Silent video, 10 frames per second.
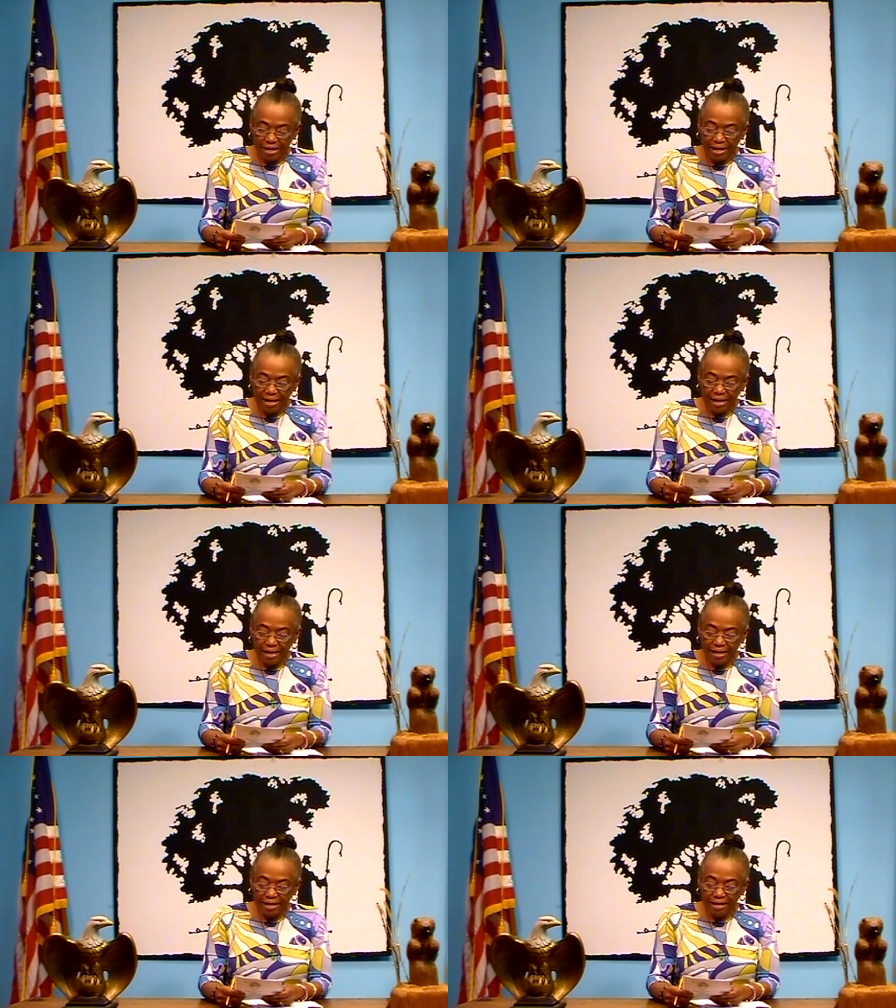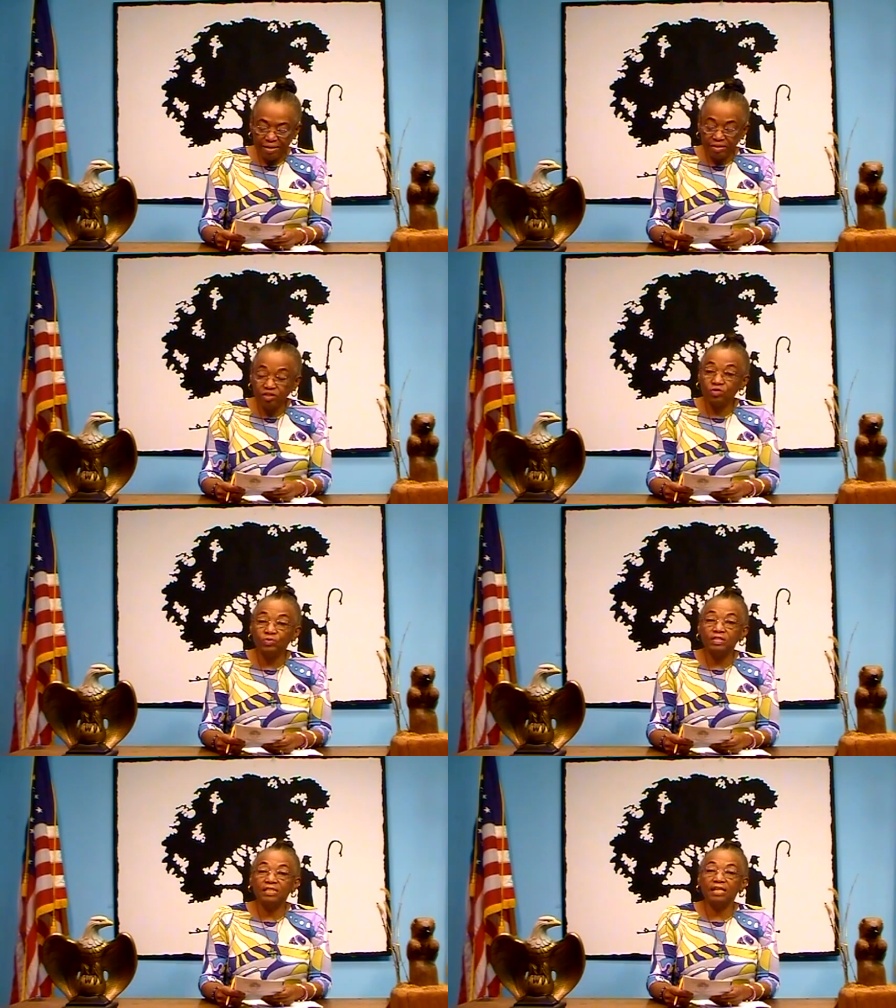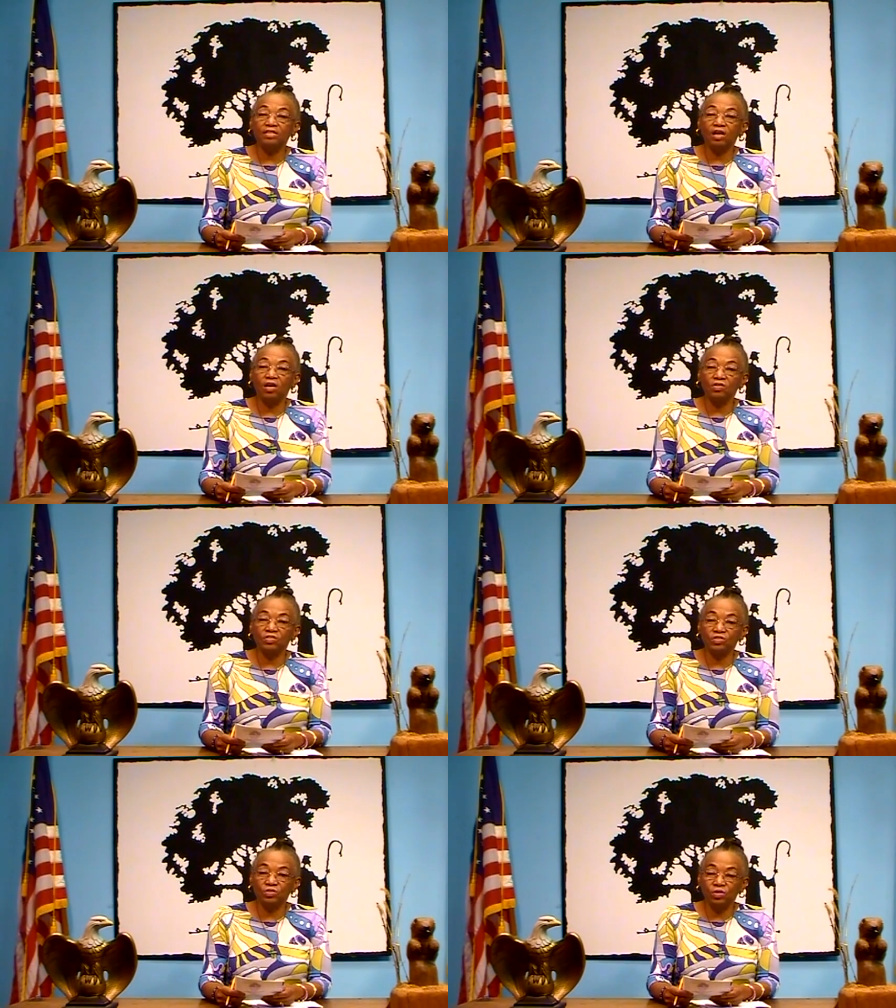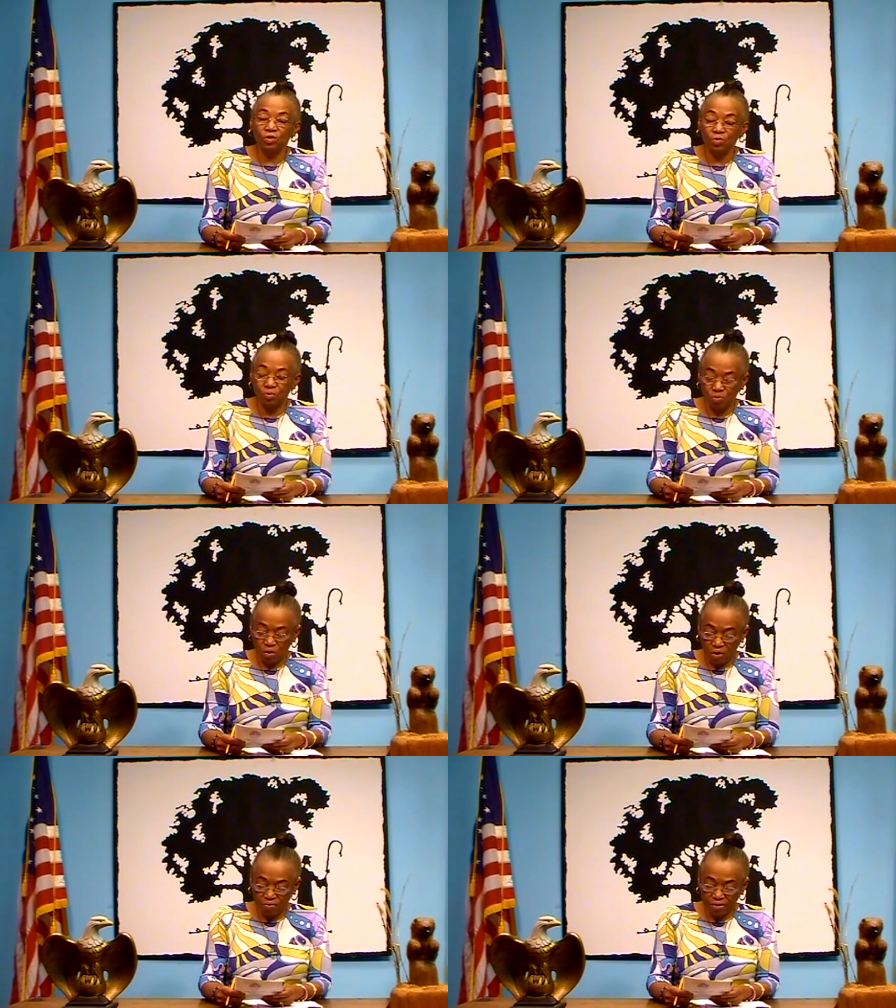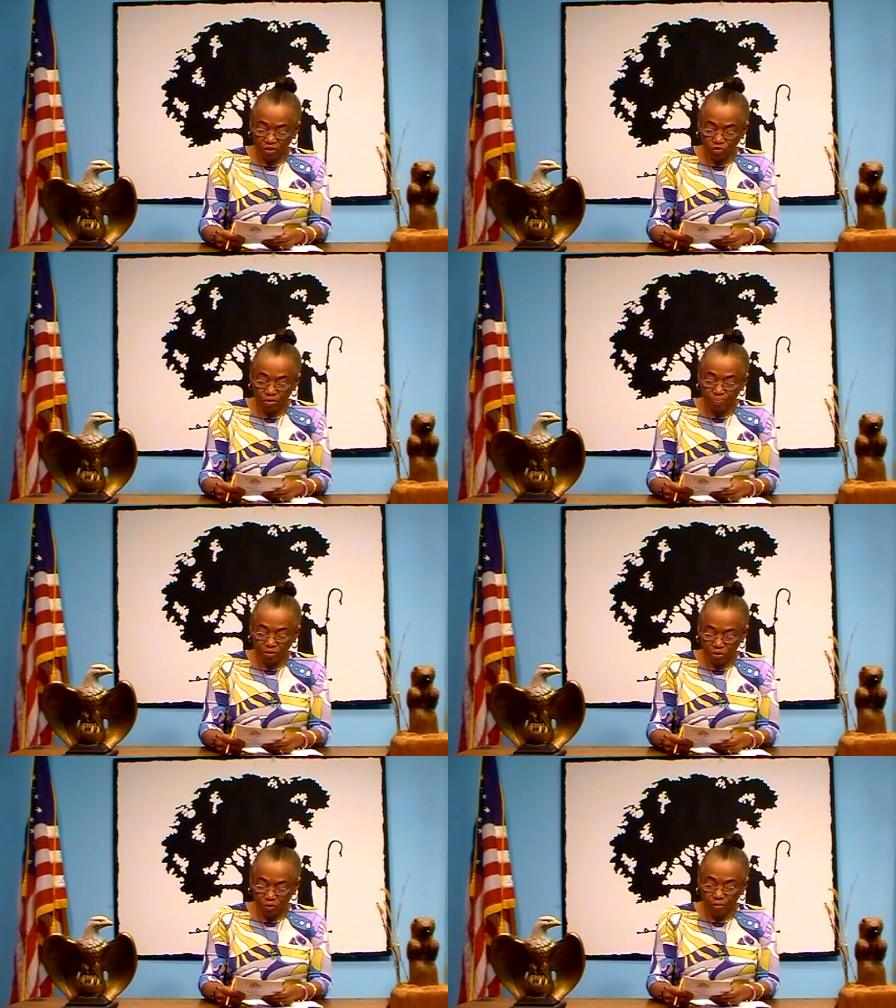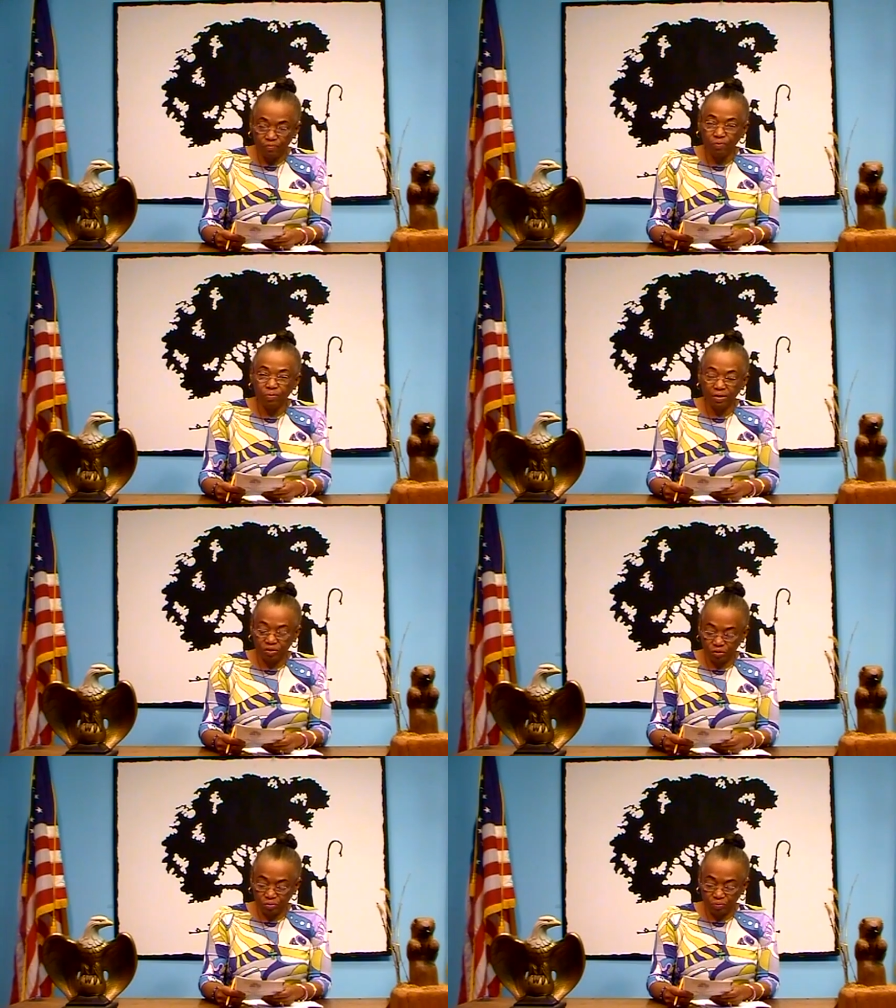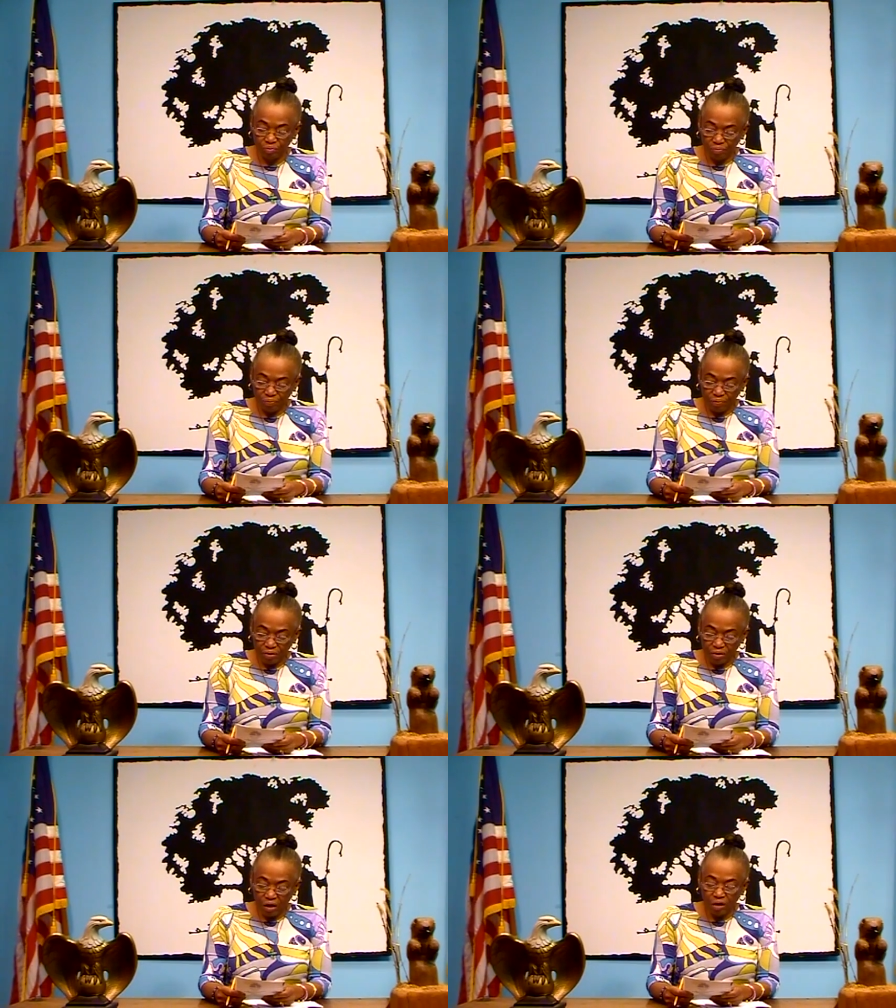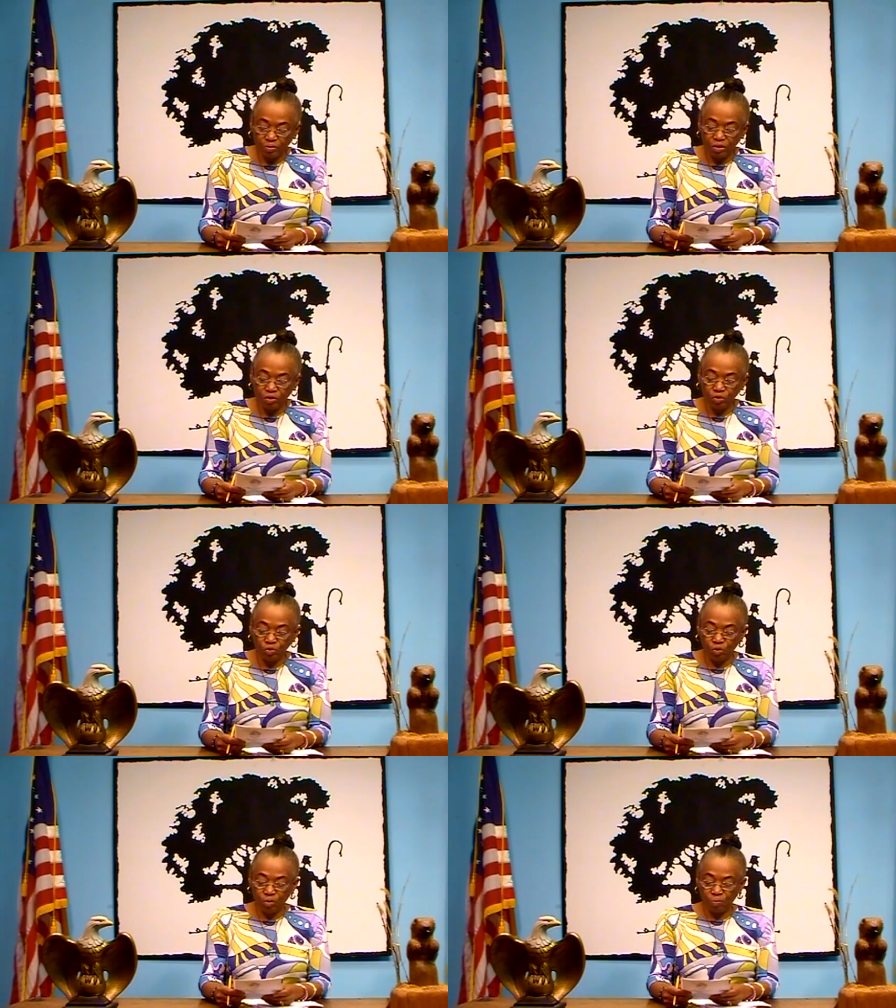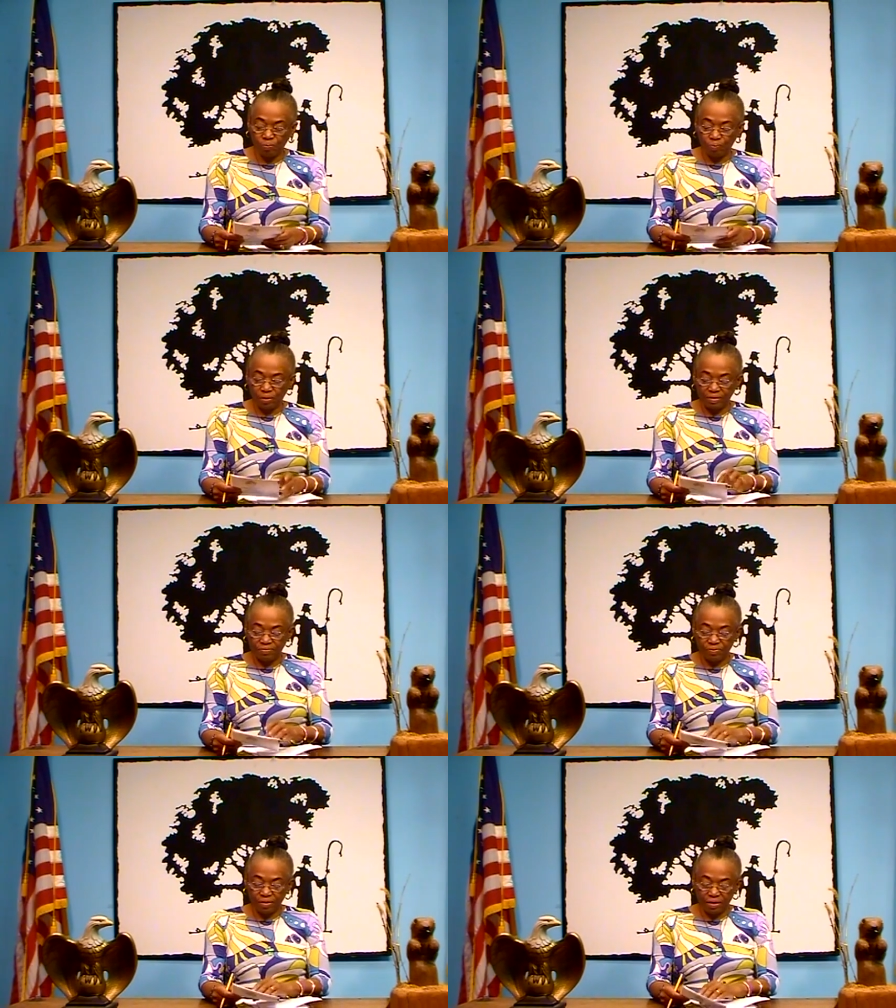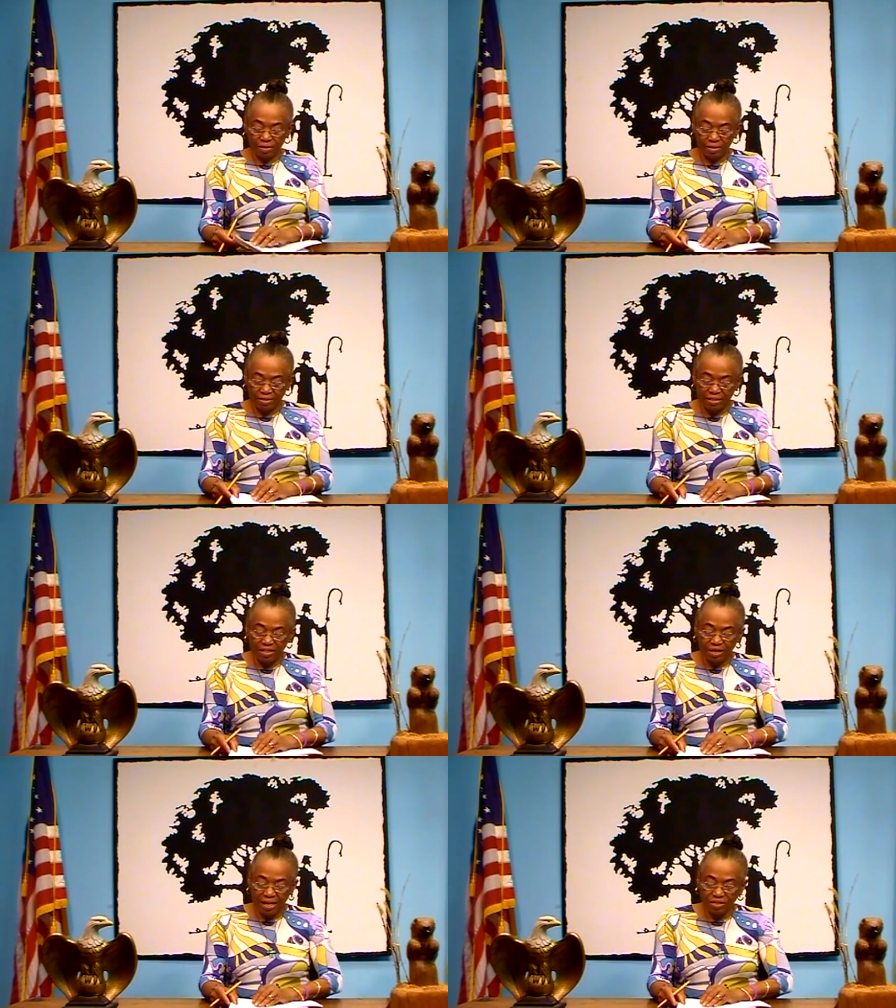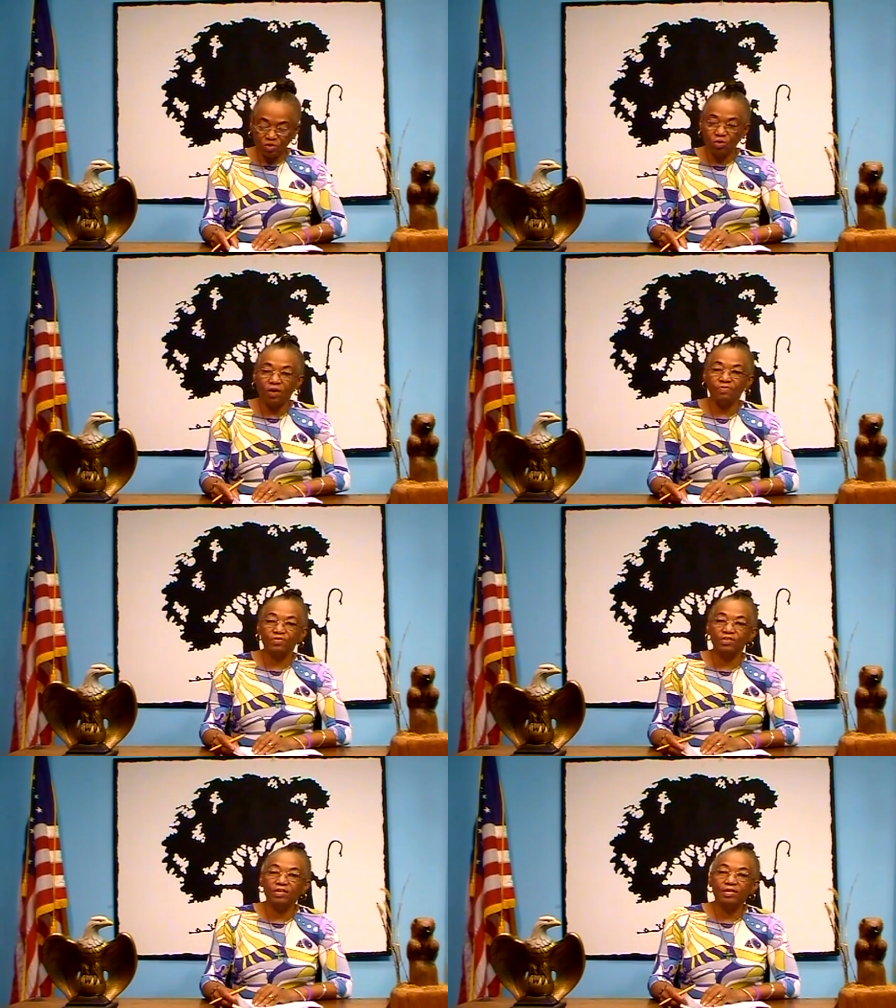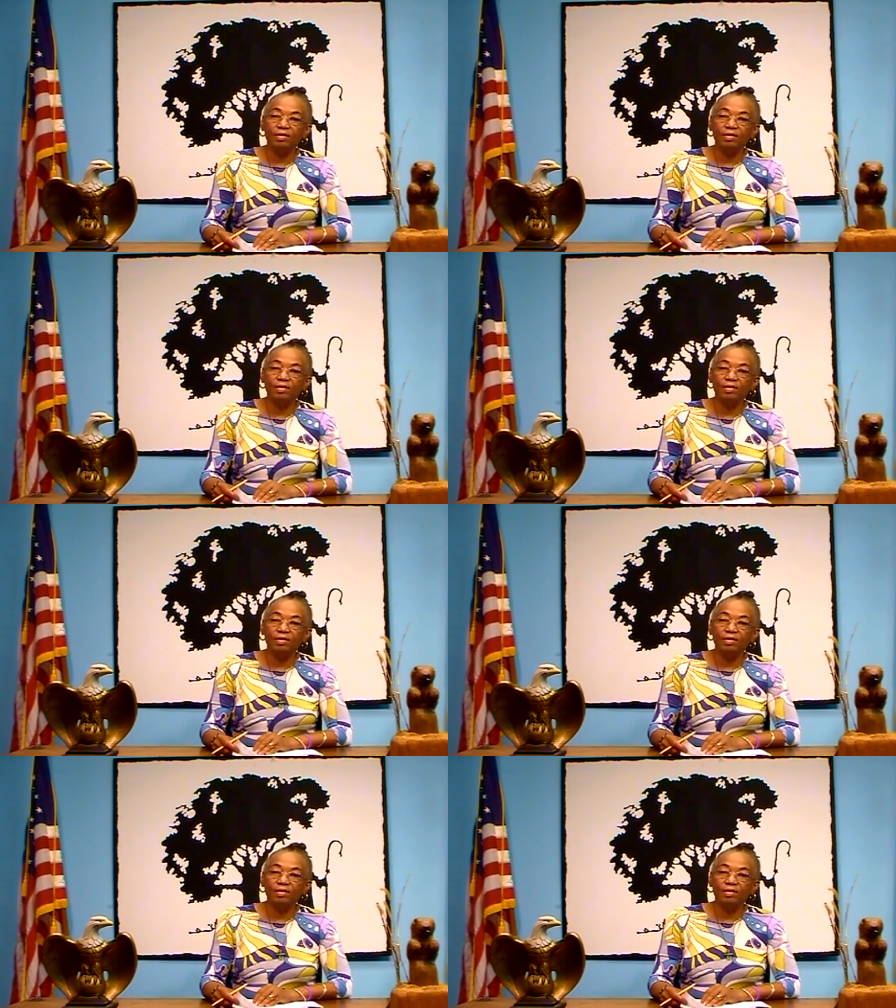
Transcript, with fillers: Uh, and it's only $10 to go on this trip, so if you want to go out and enjoy whatever the casino has to offer,